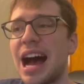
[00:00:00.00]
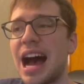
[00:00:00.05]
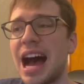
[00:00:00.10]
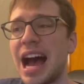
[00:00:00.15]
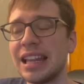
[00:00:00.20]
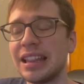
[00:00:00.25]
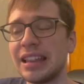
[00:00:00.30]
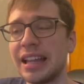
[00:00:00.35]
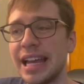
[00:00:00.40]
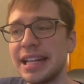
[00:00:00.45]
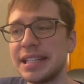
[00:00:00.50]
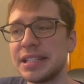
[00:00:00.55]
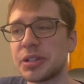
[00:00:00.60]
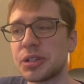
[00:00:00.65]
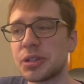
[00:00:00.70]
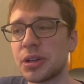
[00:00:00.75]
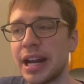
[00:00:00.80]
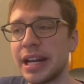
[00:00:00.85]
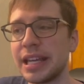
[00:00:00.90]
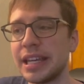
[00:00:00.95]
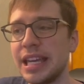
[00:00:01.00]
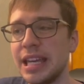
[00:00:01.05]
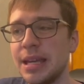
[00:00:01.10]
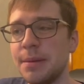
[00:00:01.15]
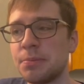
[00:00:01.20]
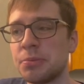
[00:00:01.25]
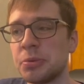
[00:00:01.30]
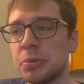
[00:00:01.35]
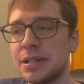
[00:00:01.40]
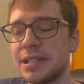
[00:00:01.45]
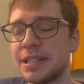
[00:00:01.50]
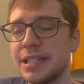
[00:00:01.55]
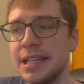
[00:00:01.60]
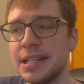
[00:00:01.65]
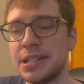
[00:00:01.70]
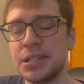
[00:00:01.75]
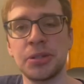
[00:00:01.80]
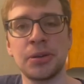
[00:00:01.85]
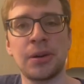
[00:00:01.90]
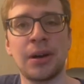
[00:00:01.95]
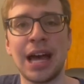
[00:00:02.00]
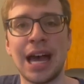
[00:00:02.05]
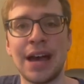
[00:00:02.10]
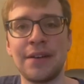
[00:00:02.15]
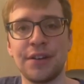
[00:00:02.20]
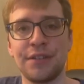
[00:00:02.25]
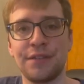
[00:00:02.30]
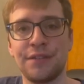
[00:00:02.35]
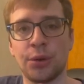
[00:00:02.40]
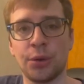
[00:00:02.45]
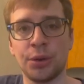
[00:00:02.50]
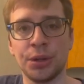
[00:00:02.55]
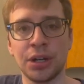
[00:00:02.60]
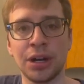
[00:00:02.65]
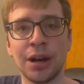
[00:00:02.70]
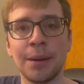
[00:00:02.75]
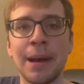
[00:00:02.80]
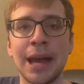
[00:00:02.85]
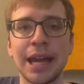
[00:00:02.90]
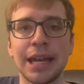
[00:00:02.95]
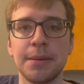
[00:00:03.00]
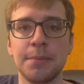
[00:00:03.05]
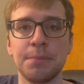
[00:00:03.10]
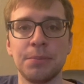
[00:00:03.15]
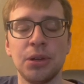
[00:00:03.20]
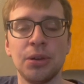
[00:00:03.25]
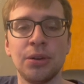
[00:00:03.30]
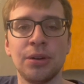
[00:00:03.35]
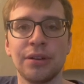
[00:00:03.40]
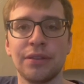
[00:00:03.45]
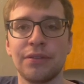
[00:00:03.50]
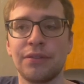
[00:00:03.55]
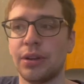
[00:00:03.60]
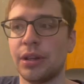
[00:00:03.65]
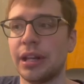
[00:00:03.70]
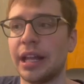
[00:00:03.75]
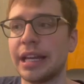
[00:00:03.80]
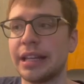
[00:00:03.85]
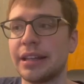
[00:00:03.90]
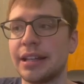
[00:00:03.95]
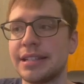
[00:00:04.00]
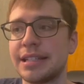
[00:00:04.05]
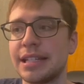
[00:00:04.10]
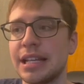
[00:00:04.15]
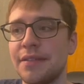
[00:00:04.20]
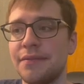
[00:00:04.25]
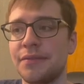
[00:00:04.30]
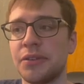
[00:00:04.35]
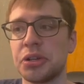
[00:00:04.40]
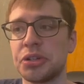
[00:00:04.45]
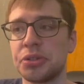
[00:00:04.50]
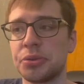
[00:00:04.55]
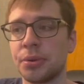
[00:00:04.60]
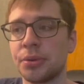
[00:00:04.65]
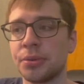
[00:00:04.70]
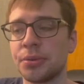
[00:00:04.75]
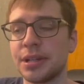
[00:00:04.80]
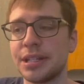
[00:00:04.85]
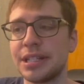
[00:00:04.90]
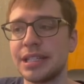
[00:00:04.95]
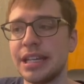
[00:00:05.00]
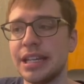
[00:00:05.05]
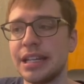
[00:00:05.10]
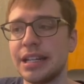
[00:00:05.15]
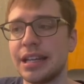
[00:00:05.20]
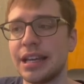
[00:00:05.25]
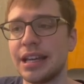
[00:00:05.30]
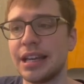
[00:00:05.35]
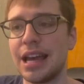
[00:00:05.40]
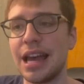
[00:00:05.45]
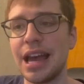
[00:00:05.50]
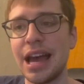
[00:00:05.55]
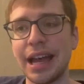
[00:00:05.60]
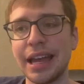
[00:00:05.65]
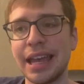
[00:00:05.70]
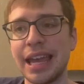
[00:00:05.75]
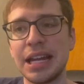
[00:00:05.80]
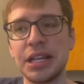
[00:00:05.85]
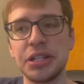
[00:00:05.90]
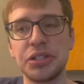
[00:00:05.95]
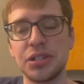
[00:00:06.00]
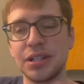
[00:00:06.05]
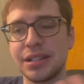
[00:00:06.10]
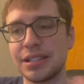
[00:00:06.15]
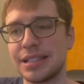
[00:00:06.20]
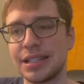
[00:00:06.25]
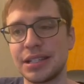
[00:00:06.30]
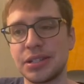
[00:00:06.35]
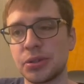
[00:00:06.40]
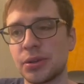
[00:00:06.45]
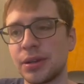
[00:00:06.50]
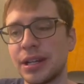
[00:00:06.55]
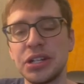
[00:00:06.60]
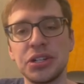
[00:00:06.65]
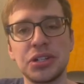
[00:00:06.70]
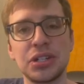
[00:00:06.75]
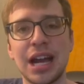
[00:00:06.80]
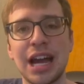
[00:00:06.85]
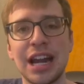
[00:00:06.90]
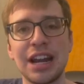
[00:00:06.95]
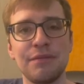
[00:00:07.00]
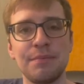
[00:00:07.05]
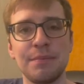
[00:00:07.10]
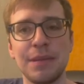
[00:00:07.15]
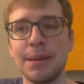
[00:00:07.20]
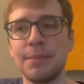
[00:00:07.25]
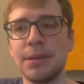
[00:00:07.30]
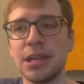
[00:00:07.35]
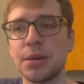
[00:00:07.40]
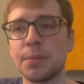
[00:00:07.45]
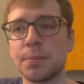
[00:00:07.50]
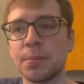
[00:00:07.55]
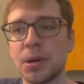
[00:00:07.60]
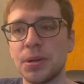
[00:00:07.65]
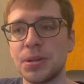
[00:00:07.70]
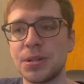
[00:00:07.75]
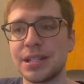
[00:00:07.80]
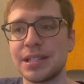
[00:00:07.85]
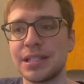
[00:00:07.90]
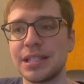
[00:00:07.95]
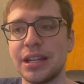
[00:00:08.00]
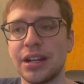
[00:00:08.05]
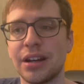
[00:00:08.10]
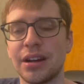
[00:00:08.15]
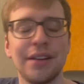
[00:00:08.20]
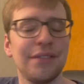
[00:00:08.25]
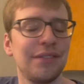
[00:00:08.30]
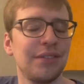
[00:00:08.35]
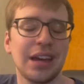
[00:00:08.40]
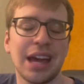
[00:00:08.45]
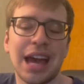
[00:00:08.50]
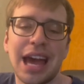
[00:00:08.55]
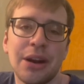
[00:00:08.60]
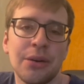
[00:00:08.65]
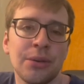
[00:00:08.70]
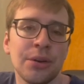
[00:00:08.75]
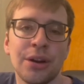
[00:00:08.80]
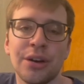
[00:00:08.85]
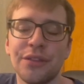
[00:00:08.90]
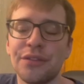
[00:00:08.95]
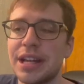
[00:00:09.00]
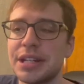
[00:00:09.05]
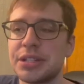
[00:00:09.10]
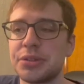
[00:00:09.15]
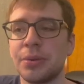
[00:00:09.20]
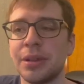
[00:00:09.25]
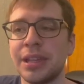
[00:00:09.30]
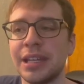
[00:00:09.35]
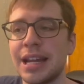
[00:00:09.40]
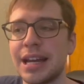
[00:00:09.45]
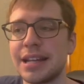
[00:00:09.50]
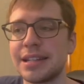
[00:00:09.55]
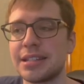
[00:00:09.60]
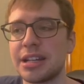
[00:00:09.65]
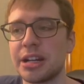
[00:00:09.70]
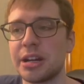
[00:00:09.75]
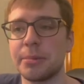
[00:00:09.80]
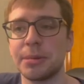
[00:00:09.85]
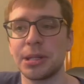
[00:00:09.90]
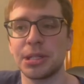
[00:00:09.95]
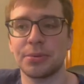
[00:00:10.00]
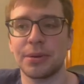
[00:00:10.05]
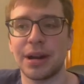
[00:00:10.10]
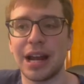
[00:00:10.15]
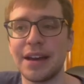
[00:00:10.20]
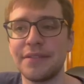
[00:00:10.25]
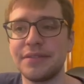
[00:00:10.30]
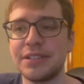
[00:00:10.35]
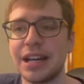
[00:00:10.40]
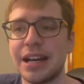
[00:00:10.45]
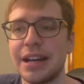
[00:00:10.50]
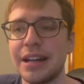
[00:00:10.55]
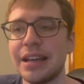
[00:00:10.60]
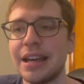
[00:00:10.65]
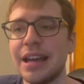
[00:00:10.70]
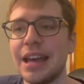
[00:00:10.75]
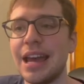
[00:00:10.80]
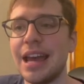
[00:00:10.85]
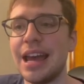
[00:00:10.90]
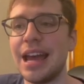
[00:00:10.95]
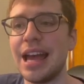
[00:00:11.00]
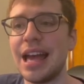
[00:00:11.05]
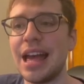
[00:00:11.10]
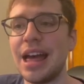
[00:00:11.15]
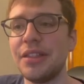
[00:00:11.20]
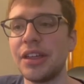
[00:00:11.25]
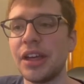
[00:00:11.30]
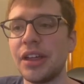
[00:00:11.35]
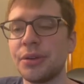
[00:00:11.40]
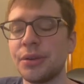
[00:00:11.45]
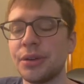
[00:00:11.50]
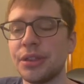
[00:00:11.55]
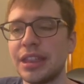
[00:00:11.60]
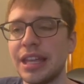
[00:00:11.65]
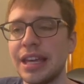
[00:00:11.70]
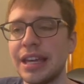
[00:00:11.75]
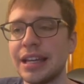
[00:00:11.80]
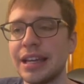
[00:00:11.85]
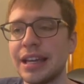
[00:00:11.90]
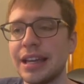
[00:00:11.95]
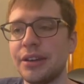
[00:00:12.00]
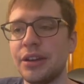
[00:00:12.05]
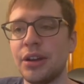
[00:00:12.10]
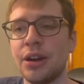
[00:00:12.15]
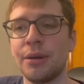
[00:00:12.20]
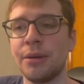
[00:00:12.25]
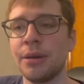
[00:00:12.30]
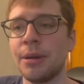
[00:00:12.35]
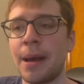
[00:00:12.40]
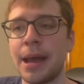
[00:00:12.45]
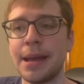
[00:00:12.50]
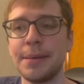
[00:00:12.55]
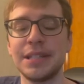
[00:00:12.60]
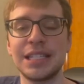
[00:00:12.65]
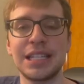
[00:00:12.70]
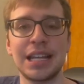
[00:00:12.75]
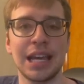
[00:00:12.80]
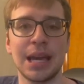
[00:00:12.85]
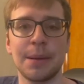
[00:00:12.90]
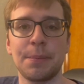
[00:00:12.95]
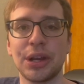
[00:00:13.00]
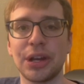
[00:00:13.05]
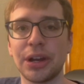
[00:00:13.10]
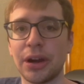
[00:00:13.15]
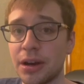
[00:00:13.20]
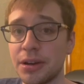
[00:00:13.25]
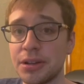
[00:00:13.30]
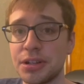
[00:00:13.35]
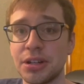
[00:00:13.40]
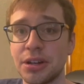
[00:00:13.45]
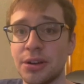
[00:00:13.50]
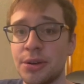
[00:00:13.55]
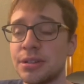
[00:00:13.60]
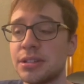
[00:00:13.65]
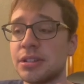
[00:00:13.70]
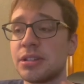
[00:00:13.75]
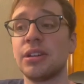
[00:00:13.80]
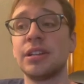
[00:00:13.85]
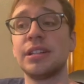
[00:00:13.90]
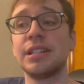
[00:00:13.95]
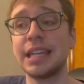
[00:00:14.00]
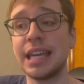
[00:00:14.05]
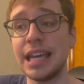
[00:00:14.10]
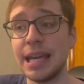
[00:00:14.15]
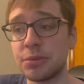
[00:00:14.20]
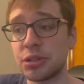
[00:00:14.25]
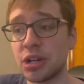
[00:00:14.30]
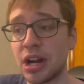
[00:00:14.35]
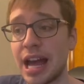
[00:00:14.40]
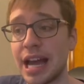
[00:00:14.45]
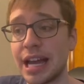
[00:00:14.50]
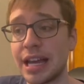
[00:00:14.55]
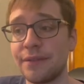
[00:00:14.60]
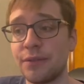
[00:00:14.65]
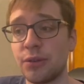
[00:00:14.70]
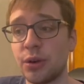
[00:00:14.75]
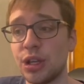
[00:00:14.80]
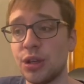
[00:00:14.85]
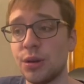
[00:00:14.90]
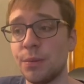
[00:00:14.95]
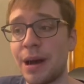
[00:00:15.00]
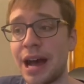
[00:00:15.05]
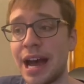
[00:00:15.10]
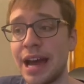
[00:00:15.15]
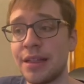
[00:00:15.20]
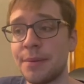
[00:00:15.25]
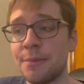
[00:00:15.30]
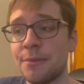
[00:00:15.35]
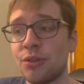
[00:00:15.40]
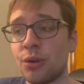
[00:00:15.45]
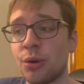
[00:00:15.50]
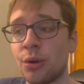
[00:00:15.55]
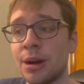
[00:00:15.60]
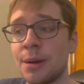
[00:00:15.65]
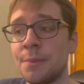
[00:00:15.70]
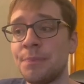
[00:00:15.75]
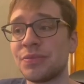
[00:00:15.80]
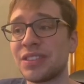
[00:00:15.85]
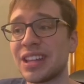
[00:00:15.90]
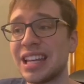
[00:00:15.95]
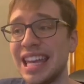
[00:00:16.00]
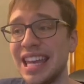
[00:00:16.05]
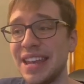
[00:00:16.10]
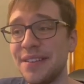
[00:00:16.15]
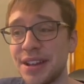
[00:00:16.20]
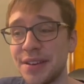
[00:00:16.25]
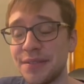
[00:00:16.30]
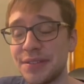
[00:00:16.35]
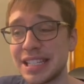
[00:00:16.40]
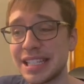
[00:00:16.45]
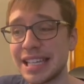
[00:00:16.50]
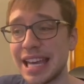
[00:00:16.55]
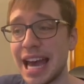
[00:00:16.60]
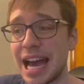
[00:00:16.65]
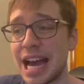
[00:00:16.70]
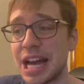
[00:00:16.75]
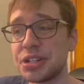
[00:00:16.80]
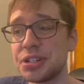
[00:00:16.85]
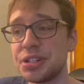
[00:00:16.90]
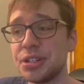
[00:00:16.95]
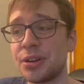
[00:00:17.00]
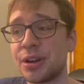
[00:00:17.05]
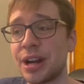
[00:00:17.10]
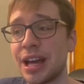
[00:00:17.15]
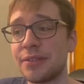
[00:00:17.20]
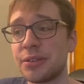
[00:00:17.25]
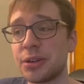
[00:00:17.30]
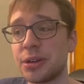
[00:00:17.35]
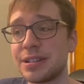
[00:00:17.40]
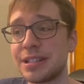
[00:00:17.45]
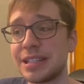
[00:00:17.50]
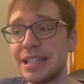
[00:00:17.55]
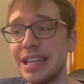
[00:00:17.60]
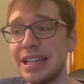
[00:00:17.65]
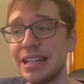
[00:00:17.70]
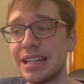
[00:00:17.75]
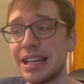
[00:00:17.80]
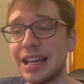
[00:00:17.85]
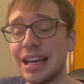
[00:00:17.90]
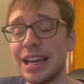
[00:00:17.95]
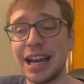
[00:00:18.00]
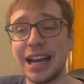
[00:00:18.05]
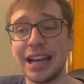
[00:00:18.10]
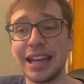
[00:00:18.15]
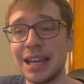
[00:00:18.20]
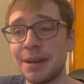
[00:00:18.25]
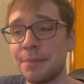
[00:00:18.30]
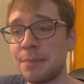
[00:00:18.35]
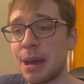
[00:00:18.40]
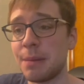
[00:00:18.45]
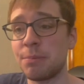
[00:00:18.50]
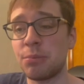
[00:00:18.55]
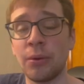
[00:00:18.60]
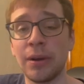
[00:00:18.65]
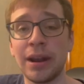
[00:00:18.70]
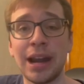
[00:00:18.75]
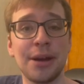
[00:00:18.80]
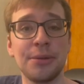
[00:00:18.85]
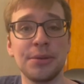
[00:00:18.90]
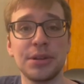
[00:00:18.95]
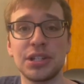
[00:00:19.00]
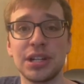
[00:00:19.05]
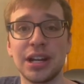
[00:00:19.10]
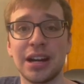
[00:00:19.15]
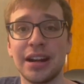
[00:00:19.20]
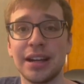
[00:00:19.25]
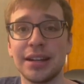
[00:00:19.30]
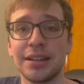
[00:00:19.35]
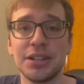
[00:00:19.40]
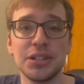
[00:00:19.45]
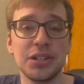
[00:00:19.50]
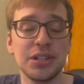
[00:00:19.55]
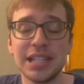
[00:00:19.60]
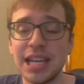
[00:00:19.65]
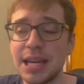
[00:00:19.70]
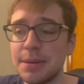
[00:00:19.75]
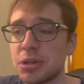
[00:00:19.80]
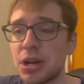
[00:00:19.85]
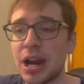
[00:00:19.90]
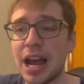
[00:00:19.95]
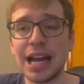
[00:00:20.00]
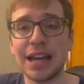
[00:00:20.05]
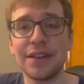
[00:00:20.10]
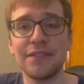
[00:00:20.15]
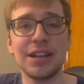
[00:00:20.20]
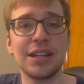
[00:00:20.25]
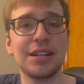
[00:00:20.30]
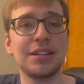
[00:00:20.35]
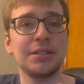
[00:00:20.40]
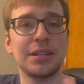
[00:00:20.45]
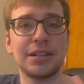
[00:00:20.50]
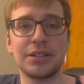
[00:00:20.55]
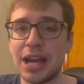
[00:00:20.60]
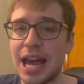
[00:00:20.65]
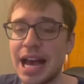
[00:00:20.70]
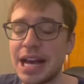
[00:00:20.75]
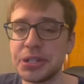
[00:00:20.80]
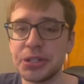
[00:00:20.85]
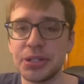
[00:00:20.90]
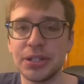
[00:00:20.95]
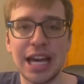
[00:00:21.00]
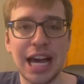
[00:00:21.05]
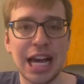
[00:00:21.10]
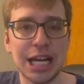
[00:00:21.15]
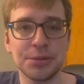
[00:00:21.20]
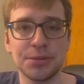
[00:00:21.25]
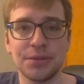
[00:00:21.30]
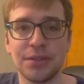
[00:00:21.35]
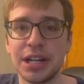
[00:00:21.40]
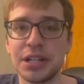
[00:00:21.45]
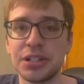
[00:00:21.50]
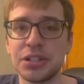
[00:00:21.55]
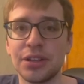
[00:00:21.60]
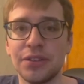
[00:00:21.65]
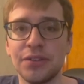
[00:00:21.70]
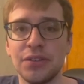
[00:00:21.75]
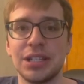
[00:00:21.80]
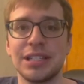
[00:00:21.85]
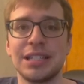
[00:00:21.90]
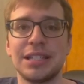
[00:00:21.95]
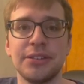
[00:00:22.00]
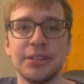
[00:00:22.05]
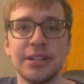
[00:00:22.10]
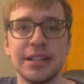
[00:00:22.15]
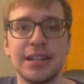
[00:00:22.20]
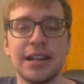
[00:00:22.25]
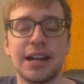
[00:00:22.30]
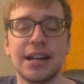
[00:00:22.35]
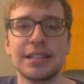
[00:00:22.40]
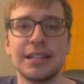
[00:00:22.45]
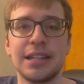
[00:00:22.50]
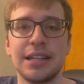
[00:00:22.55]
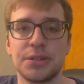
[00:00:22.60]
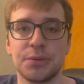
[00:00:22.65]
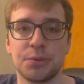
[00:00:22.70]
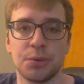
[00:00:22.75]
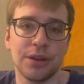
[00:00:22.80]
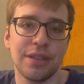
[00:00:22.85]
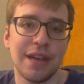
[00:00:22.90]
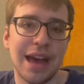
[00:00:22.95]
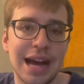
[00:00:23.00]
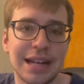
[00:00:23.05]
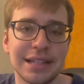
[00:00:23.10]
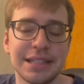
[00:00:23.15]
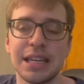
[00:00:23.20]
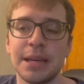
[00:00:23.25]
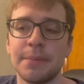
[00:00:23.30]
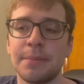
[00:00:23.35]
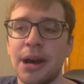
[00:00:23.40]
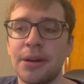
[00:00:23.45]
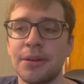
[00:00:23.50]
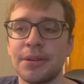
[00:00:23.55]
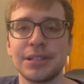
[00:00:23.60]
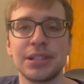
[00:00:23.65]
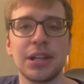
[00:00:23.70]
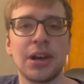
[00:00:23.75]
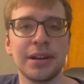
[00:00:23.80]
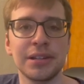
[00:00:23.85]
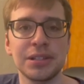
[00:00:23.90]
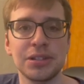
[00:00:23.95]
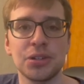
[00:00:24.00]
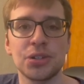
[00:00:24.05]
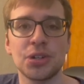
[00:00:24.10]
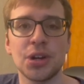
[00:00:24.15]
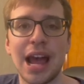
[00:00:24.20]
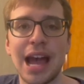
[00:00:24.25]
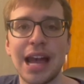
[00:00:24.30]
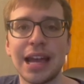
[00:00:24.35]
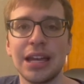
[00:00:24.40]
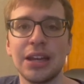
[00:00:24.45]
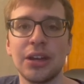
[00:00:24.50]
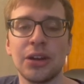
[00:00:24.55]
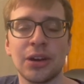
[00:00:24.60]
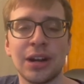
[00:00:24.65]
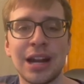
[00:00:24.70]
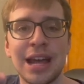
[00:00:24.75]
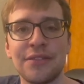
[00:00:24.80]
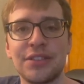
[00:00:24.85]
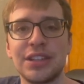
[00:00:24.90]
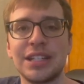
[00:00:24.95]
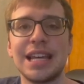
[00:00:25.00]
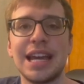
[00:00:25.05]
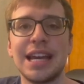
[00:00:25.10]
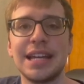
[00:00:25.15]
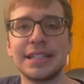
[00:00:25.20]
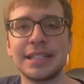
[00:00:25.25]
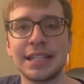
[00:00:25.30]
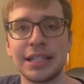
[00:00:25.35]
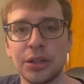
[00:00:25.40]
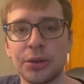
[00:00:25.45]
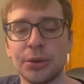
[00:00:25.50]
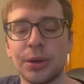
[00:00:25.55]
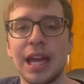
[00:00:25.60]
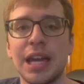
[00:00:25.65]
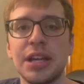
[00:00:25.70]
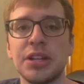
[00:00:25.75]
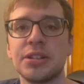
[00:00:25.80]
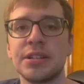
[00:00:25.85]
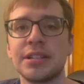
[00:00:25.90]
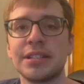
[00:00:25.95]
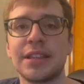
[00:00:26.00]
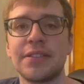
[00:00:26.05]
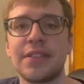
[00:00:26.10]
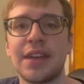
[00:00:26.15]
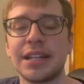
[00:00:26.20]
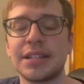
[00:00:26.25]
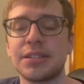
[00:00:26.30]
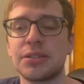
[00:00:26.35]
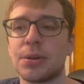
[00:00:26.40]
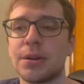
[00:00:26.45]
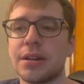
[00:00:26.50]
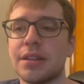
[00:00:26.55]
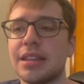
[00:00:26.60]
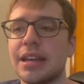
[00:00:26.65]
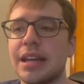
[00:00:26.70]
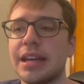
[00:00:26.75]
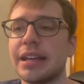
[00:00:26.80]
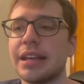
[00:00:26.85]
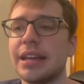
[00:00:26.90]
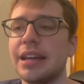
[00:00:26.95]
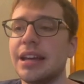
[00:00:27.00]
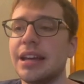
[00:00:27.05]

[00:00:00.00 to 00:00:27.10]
I like to try to keep receipts, so I'll have a folder on my computer for like, let's say virtual receipt. Again, it's just a screenshot of maybe the purchase here. I don't know if that's really necessary, but it's what I've done. The other thing, you might be setting up at card shows, good to keep track of what you buy them for. Even if it's cash, you don't have a receipt. Again, my point I was sharing, just keep track of it. Ask your tax professional if you can still deduct it. It's worth asking about. And as long as you're tracking, you're going to have the dates and locations and that sort of thing.